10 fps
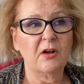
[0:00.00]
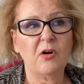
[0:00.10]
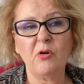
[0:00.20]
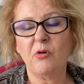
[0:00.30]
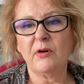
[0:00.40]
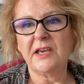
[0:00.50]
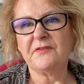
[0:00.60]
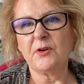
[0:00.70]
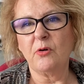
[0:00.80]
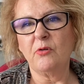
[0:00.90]
Or
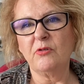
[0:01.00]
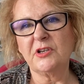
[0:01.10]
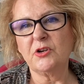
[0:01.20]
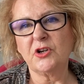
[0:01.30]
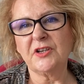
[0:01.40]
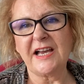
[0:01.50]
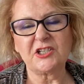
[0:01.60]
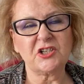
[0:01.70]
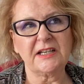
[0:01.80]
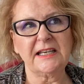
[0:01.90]
you could
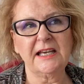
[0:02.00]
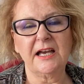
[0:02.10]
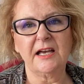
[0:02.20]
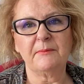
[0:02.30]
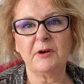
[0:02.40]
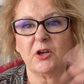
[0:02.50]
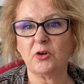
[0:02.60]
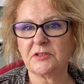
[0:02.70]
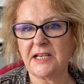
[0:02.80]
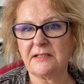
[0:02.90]
actually a
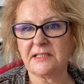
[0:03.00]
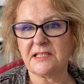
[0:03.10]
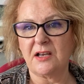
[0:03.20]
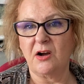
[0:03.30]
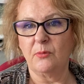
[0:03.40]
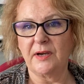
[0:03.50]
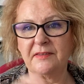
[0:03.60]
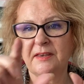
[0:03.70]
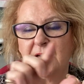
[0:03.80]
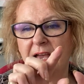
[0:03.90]
long tail to start
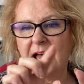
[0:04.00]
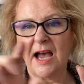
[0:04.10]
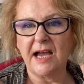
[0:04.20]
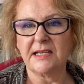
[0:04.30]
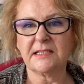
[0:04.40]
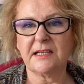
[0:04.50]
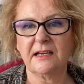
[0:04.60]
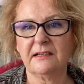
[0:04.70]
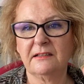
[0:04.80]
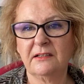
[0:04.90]
with and
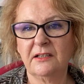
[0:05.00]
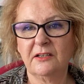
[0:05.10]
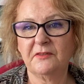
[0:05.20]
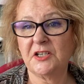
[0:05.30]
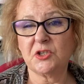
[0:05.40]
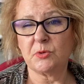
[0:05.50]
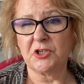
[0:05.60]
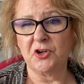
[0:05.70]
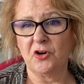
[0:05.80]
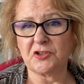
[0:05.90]
finish with
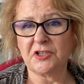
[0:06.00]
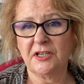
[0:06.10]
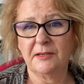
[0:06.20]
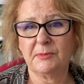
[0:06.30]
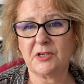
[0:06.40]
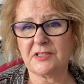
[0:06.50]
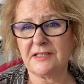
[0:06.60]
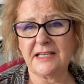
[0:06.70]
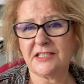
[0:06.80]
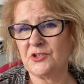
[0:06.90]
a knot, because
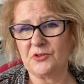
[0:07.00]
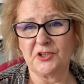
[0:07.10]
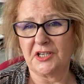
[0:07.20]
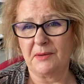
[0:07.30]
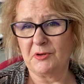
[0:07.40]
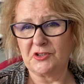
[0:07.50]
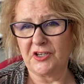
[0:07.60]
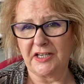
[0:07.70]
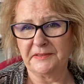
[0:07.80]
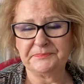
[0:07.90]
then it's not going to come
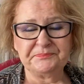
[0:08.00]
undone.